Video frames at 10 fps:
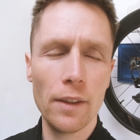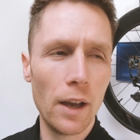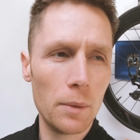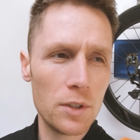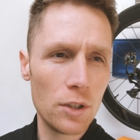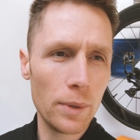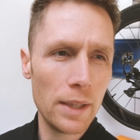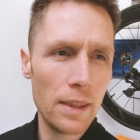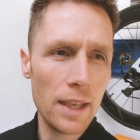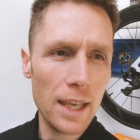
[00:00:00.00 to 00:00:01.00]
that I was
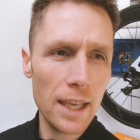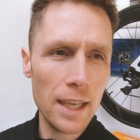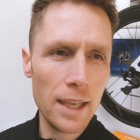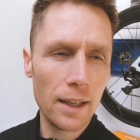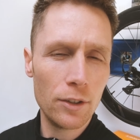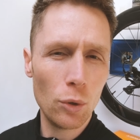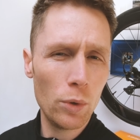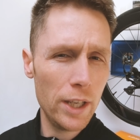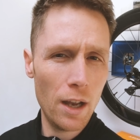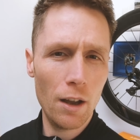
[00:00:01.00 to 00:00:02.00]
doing the
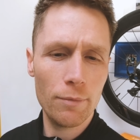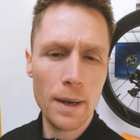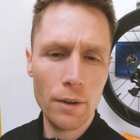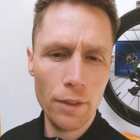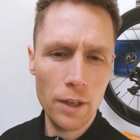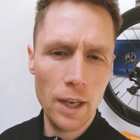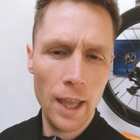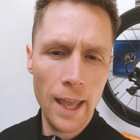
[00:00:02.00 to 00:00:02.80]
Dorney Half marathon.